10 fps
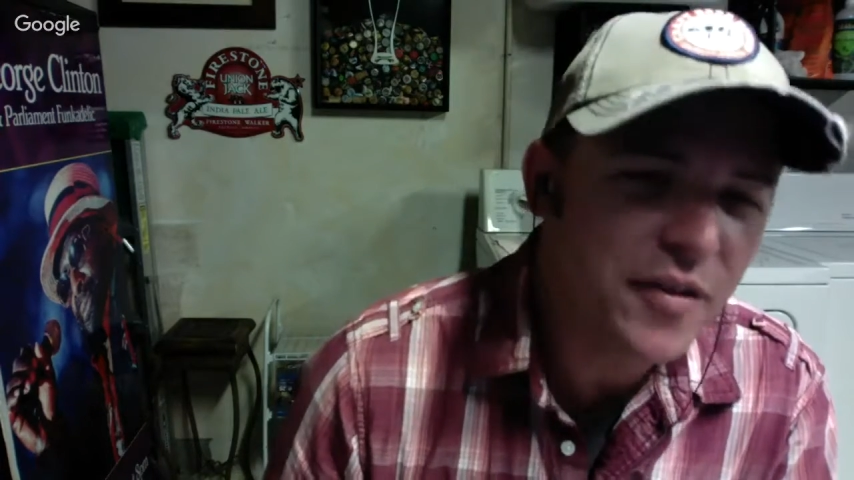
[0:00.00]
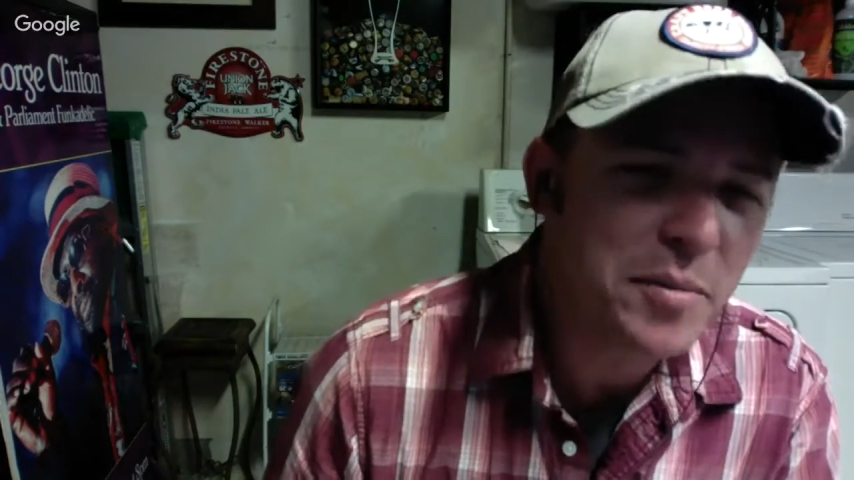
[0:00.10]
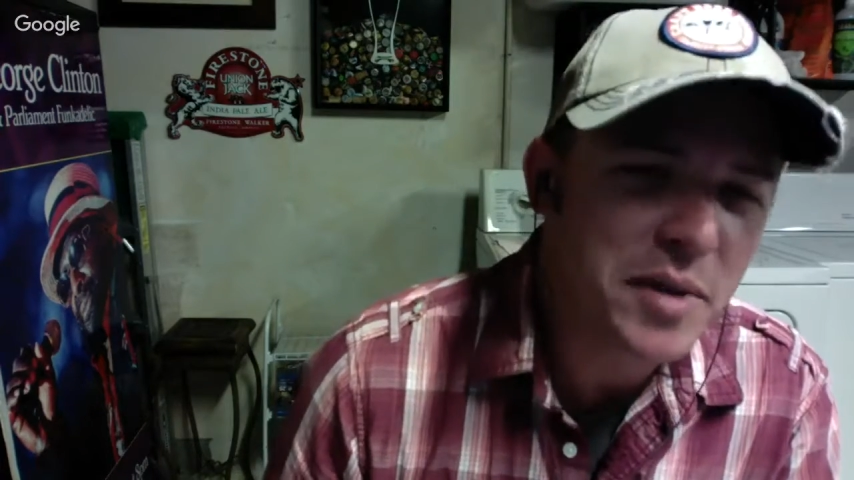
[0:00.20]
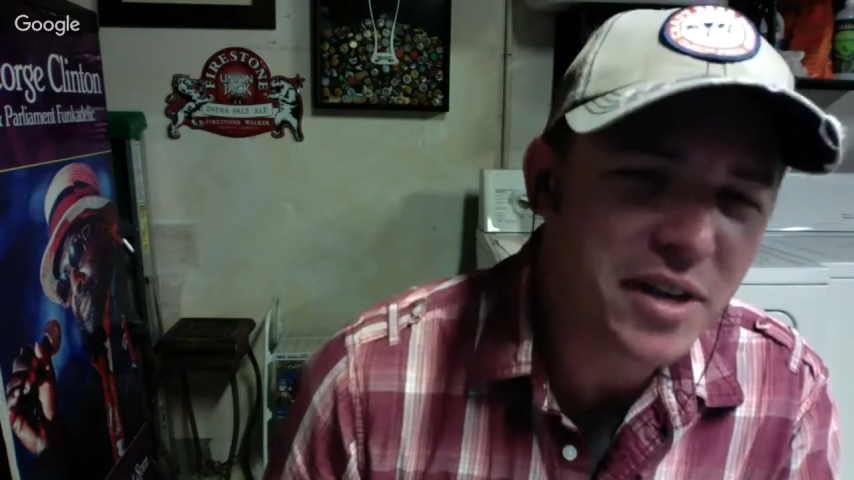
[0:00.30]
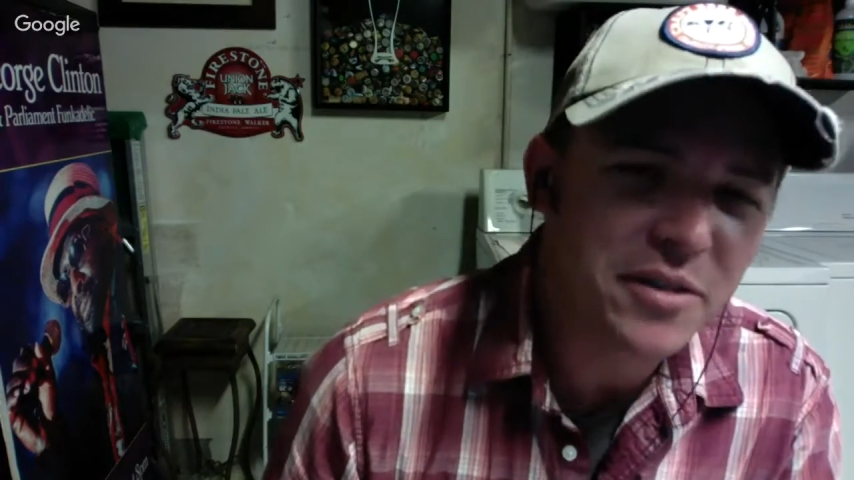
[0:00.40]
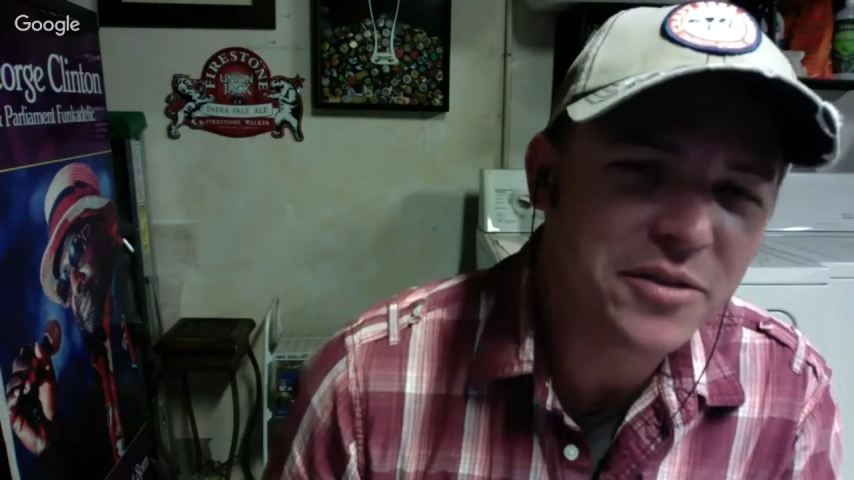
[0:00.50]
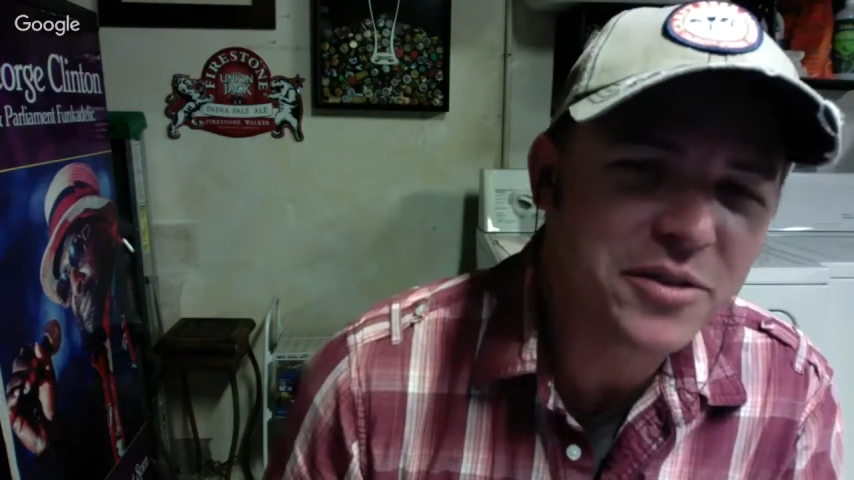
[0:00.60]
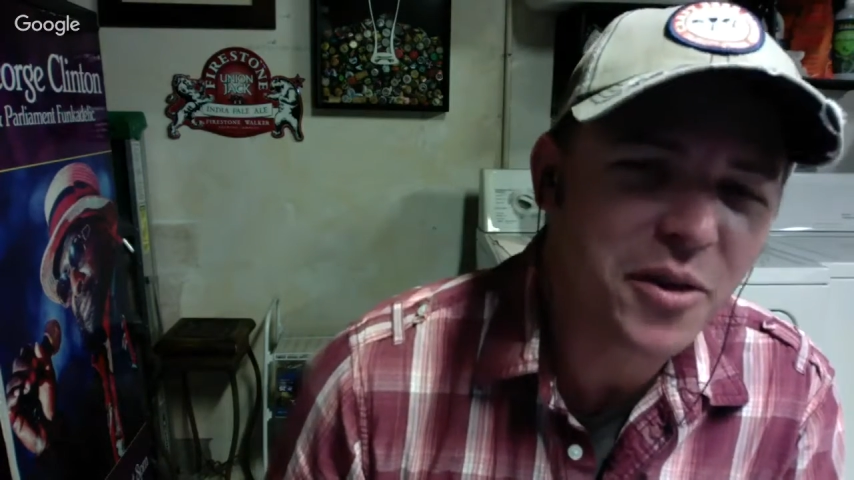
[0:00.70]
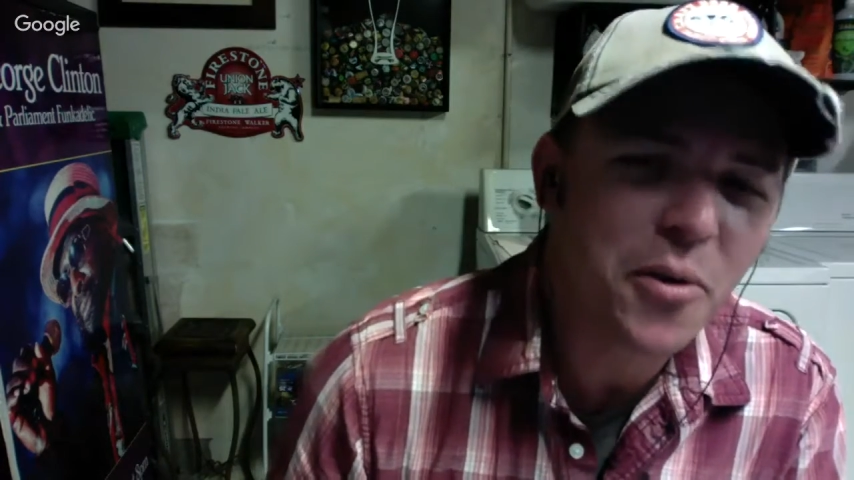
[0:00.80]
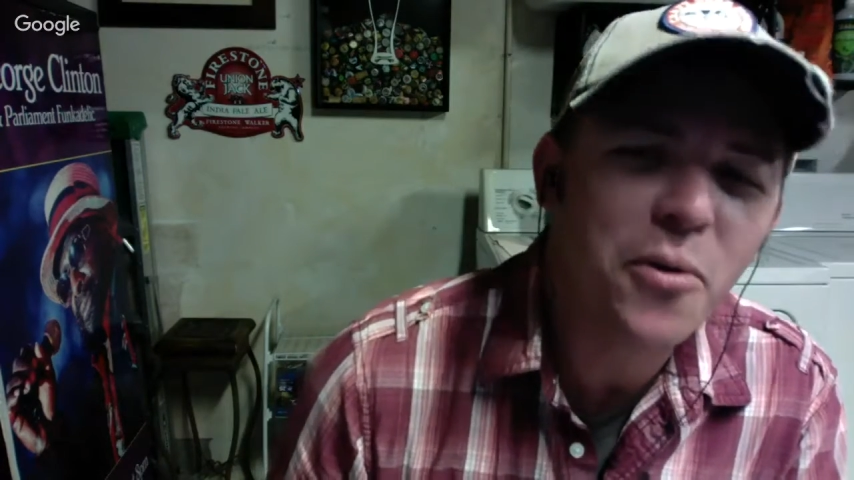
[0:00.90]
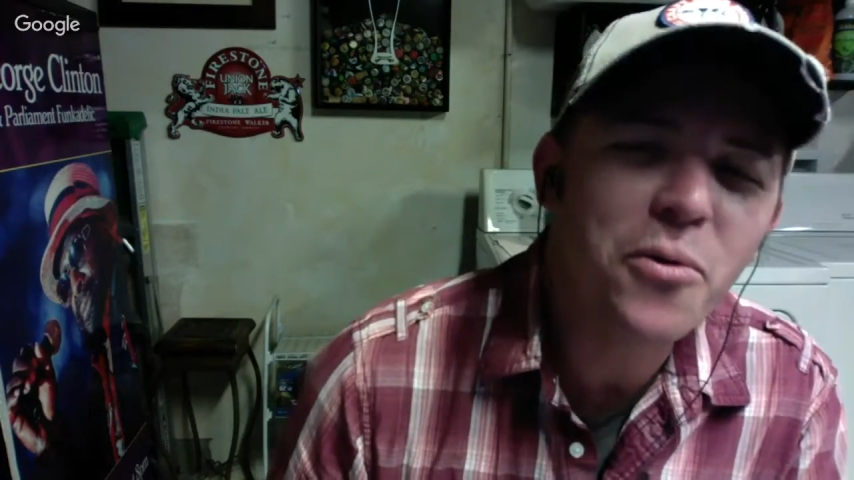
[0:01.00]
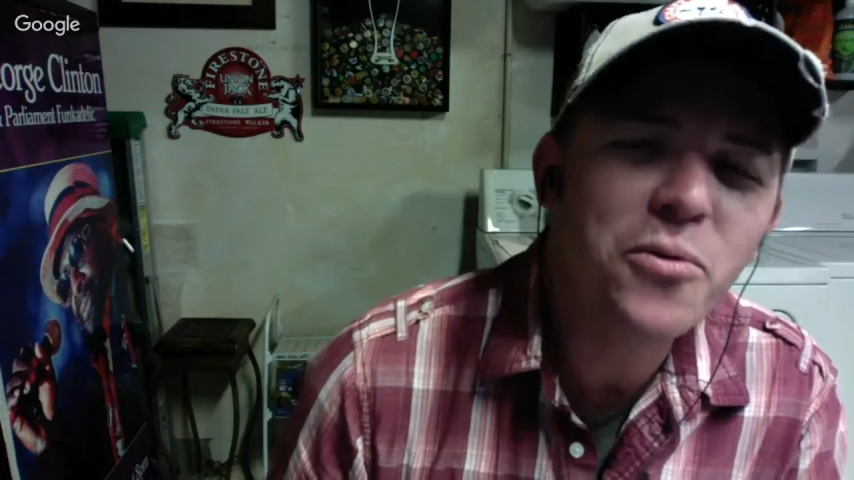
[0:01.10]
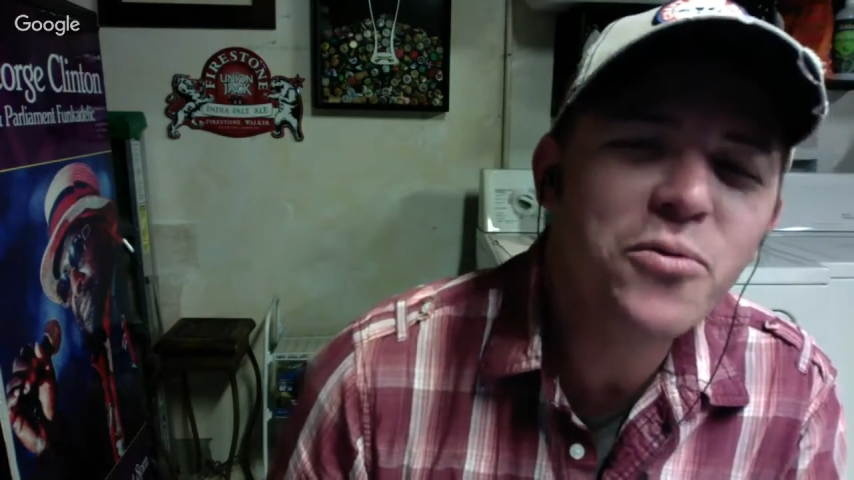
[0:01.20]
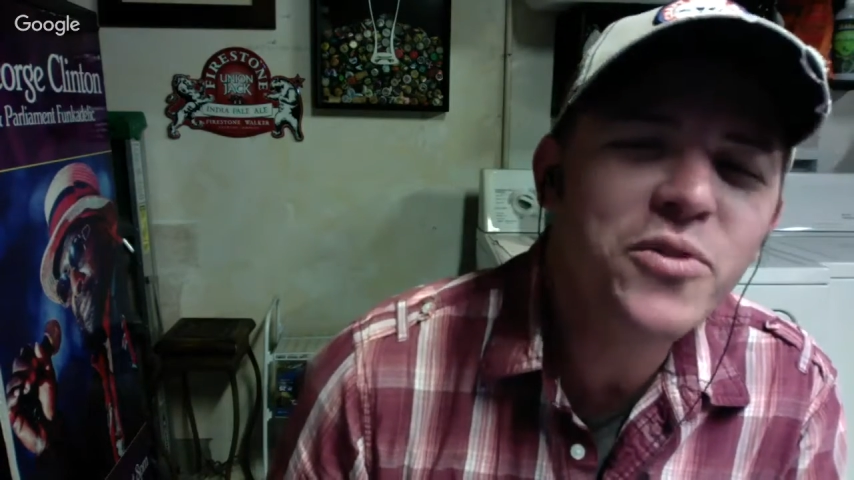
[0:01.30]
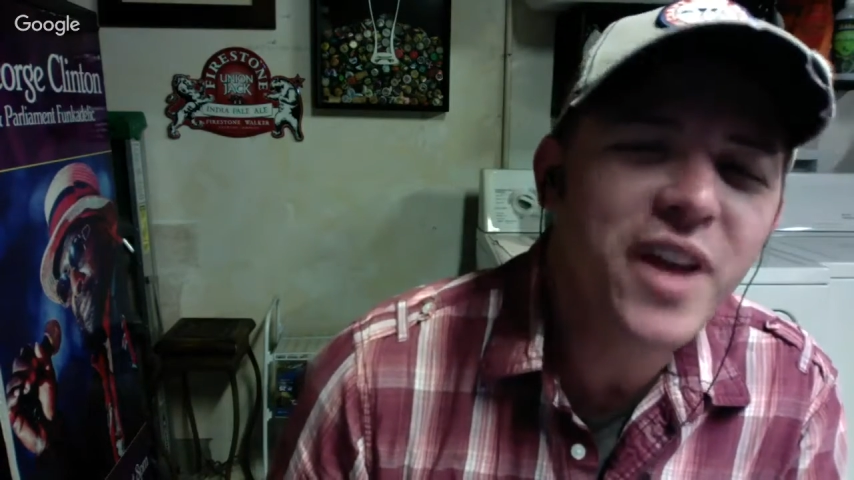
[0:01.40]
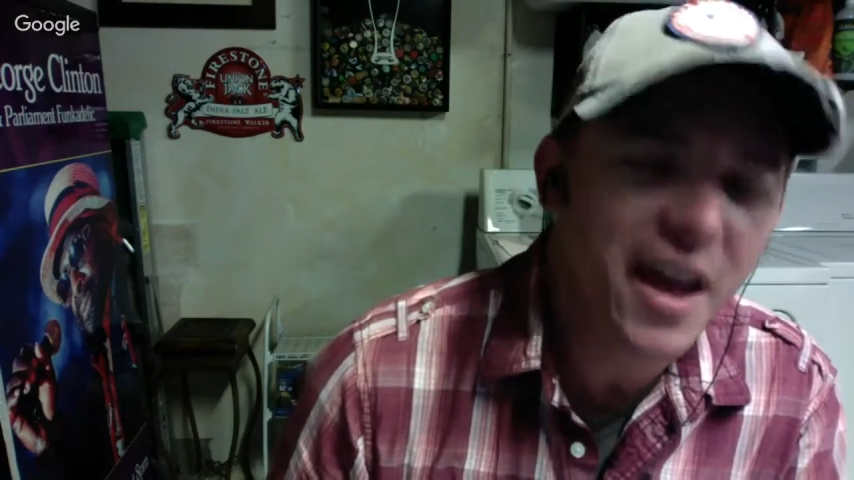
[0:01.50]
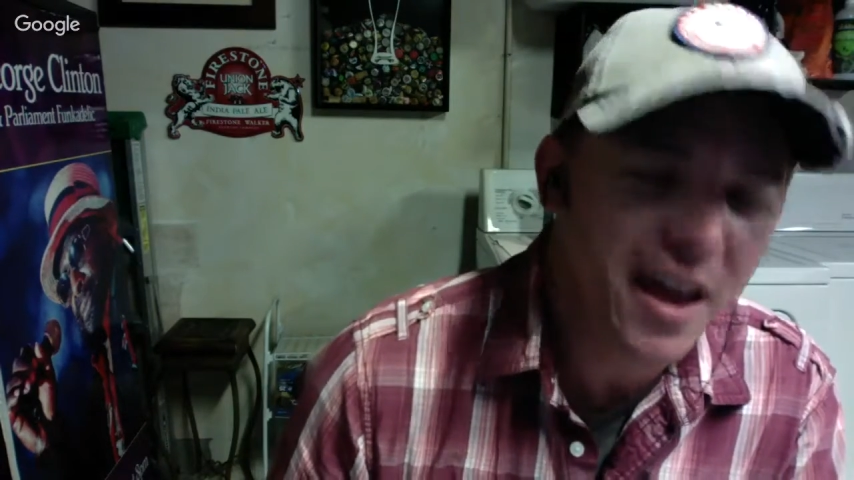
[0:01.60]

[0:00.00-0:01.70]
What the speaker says: beers. Oh, yeah.